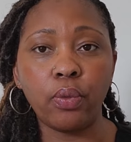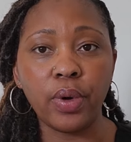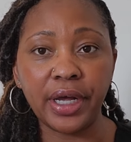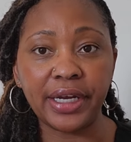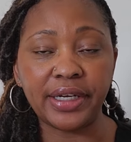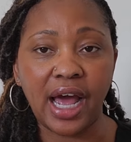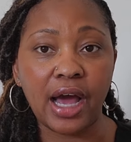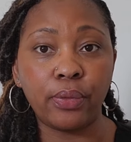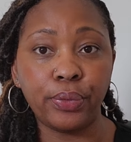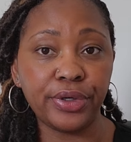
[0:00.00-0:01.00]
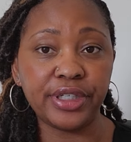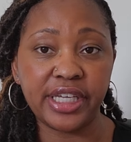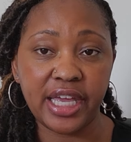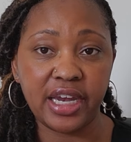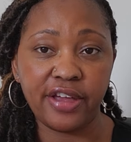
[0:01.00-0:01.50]
what I would
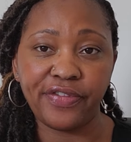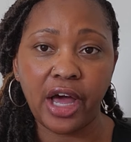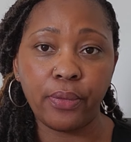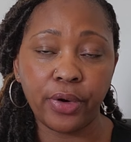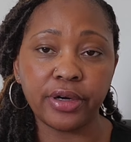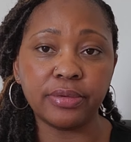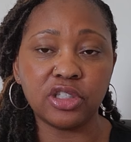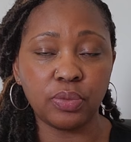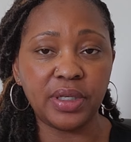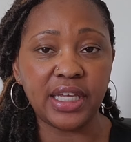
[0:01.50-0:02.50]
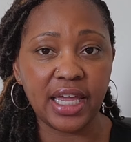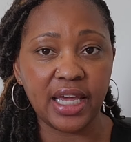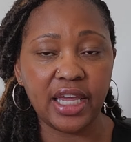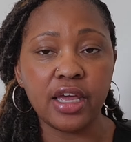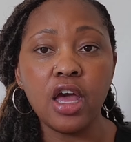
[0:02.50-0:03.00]
get if I were to be
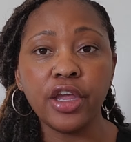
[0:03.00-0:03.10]
getting,